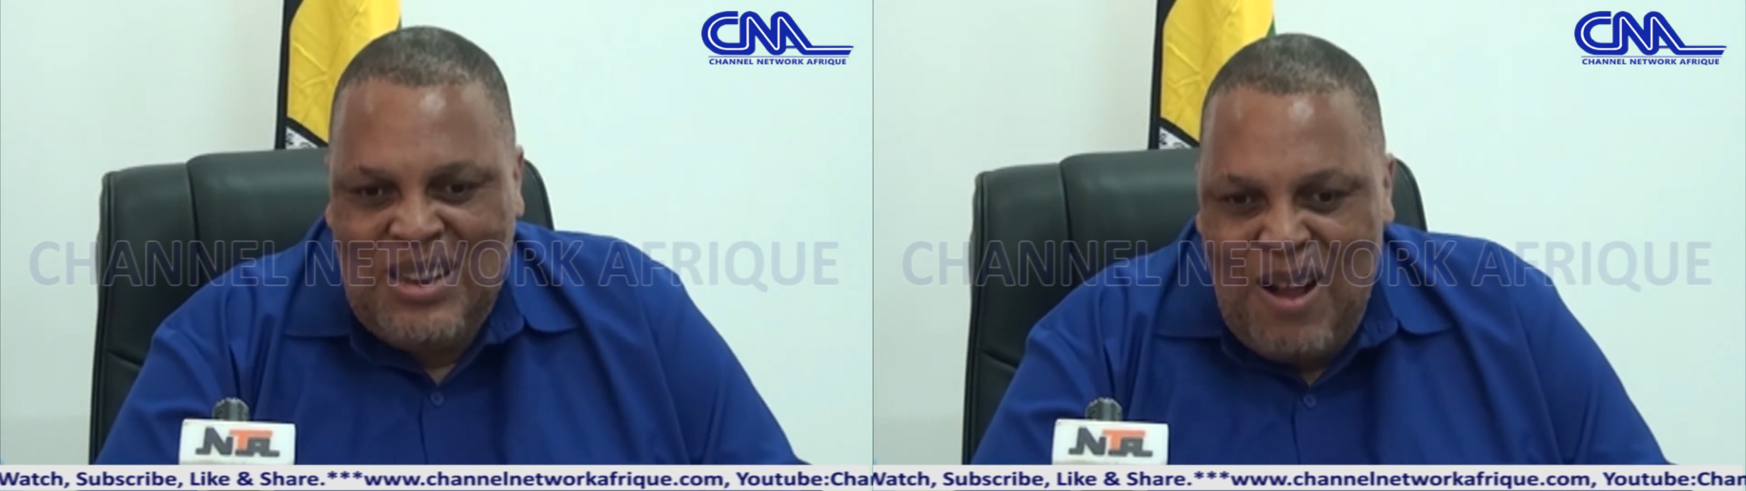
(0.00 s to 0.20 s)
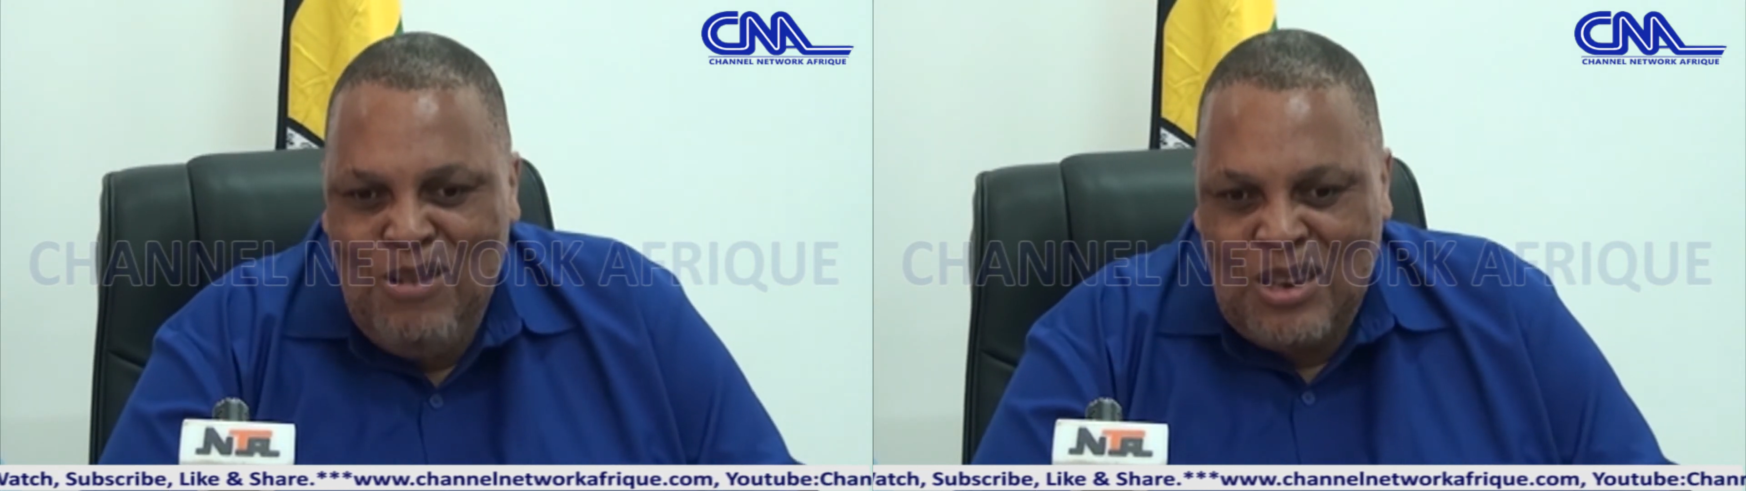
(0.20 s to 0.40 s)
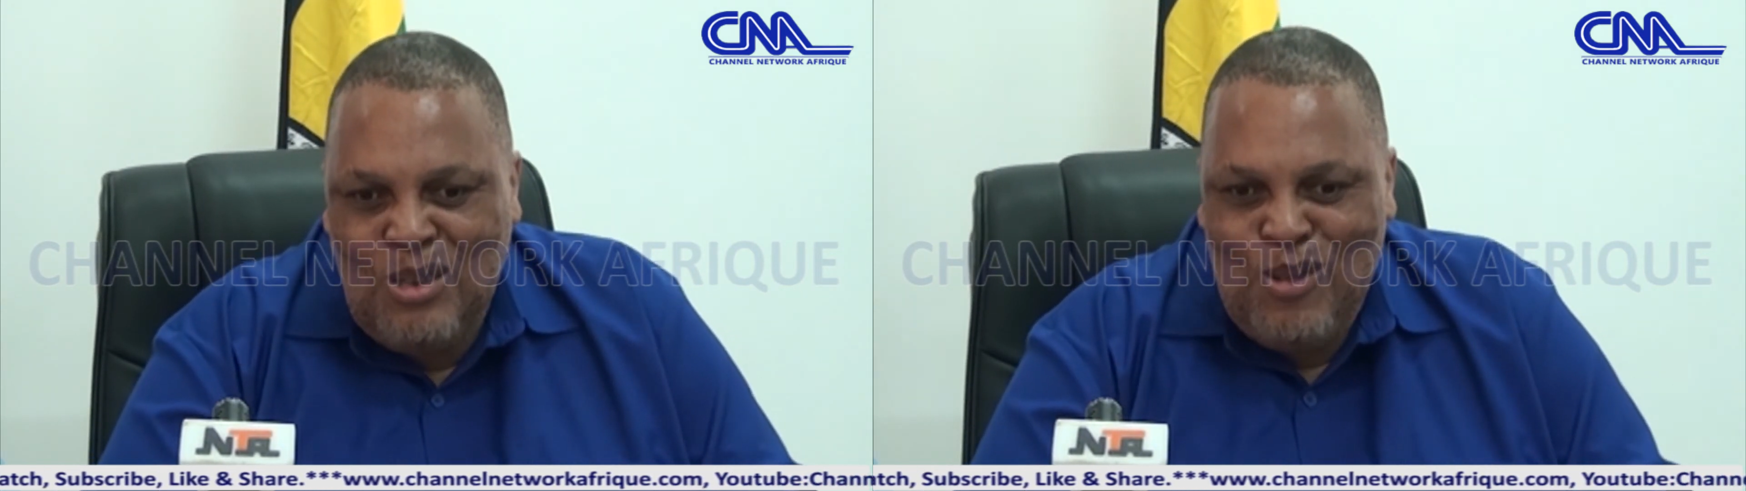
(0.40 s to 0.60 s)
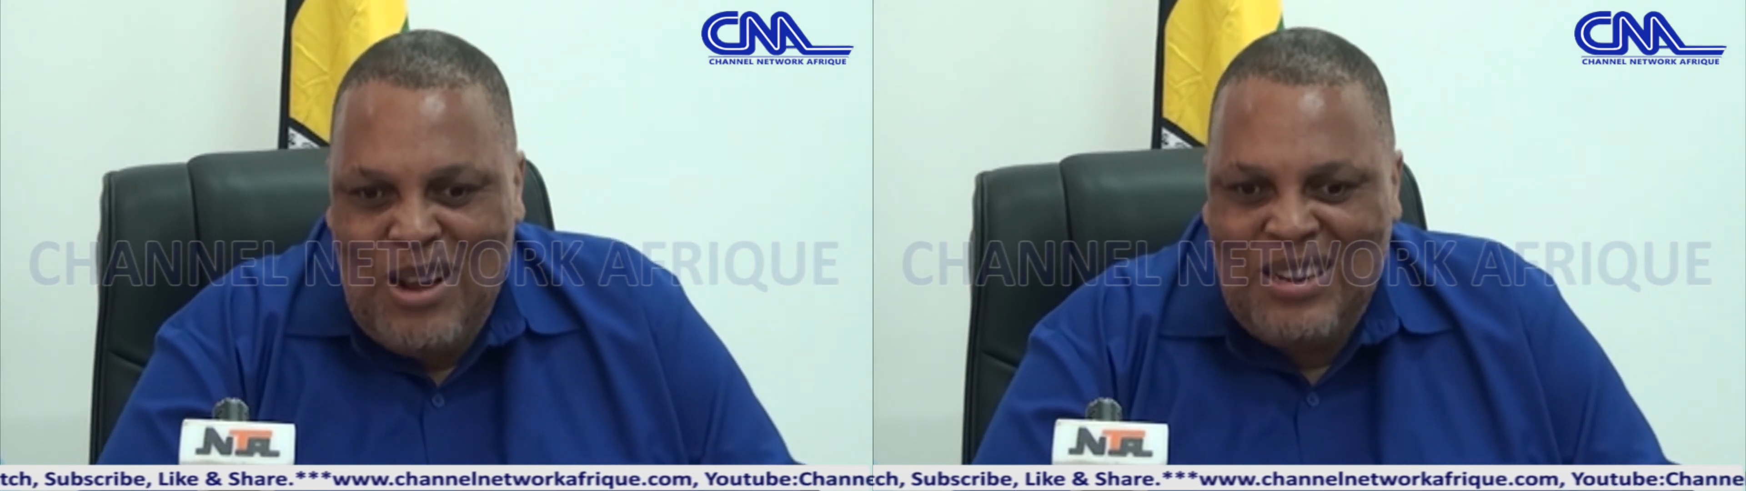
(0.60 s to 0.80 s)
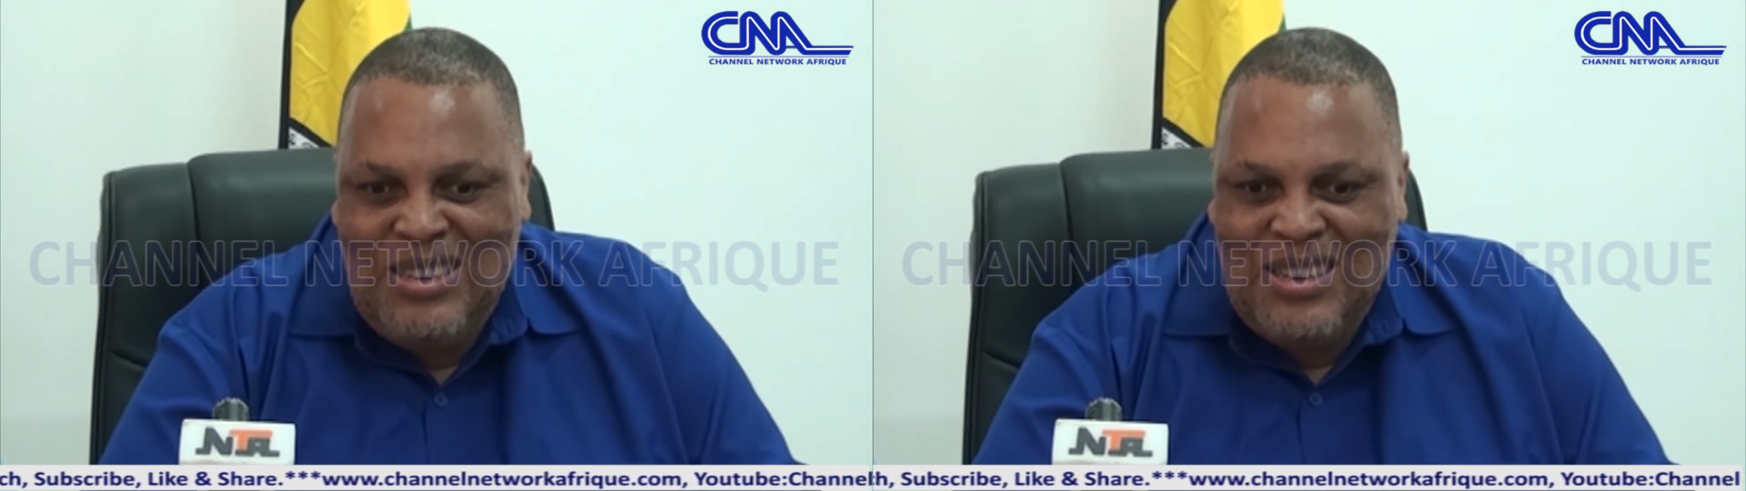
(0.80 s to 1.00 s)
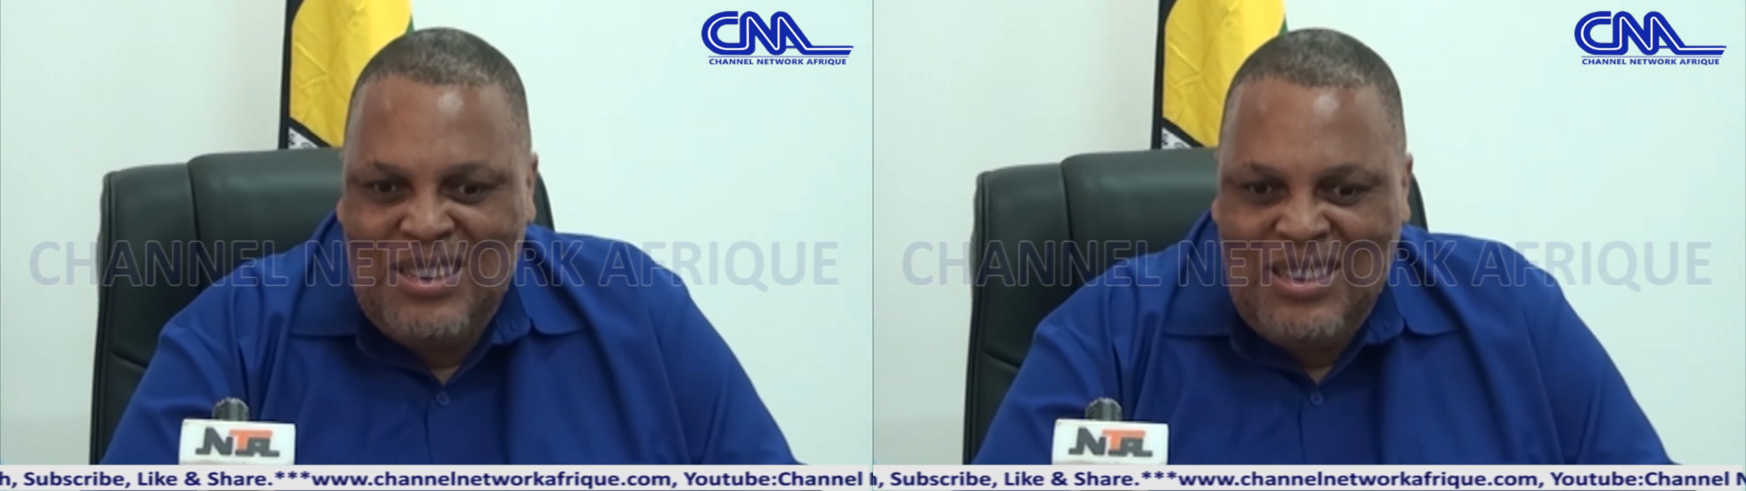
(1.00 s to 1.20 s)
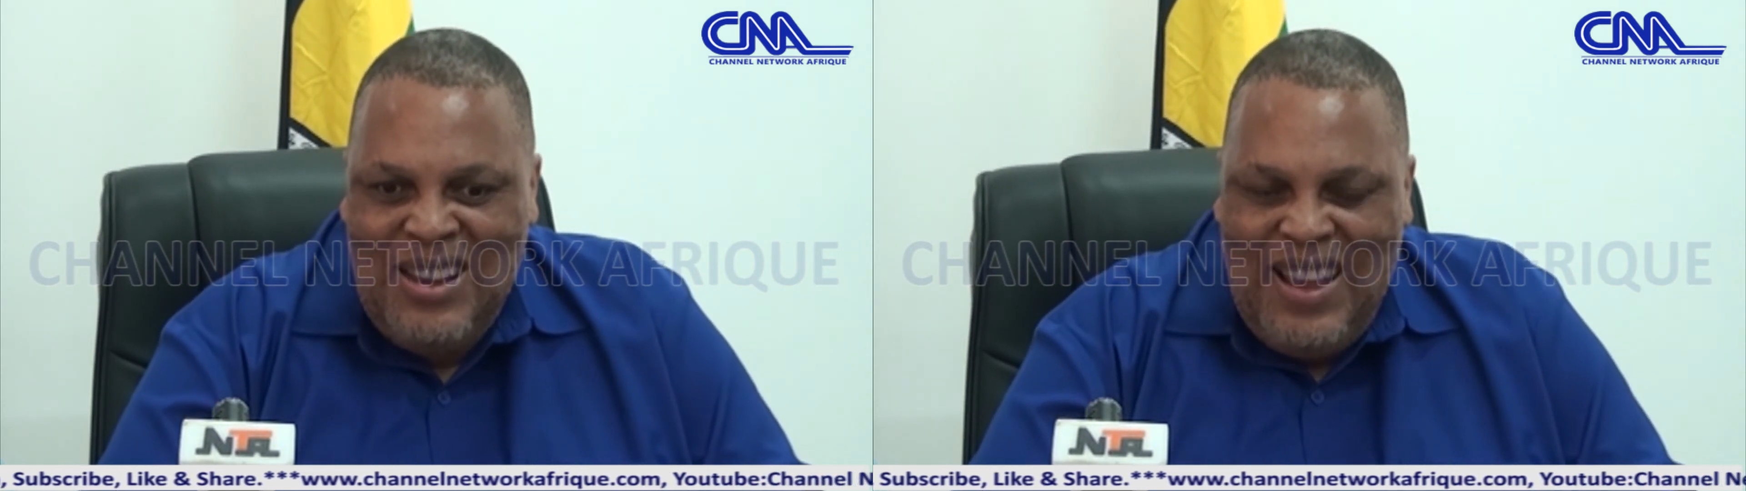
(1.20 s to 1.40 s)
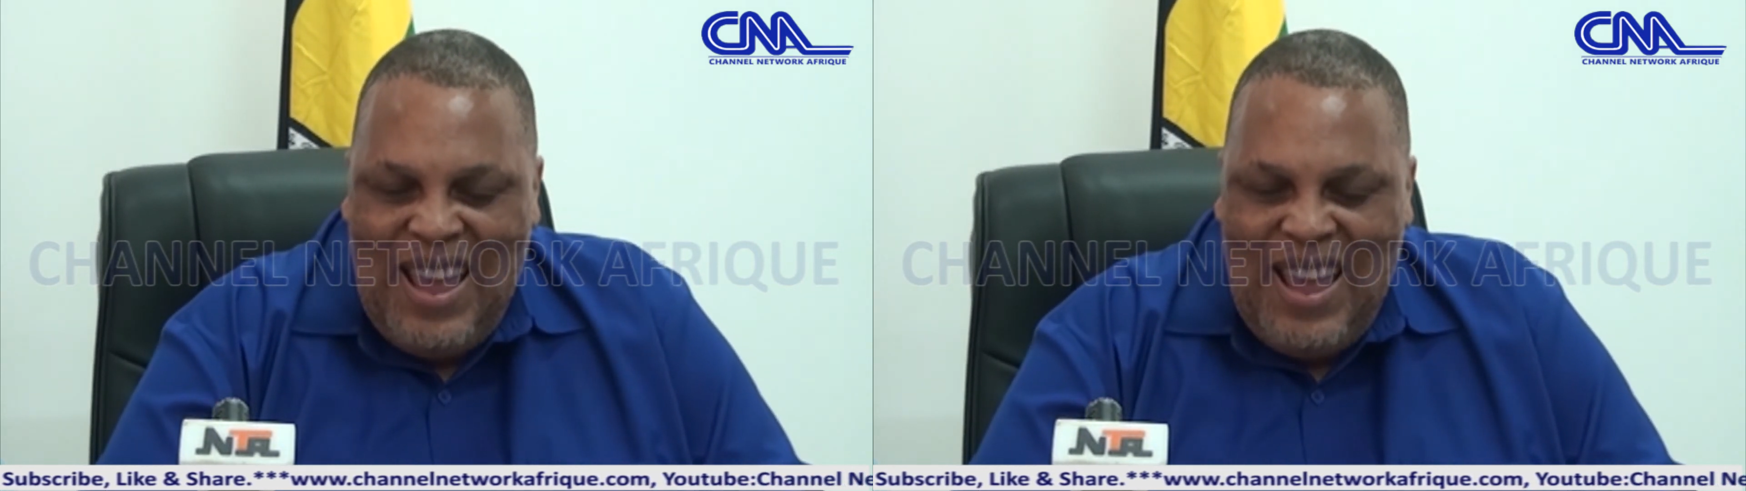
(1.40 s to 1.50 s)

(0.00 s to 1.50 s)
how the two countries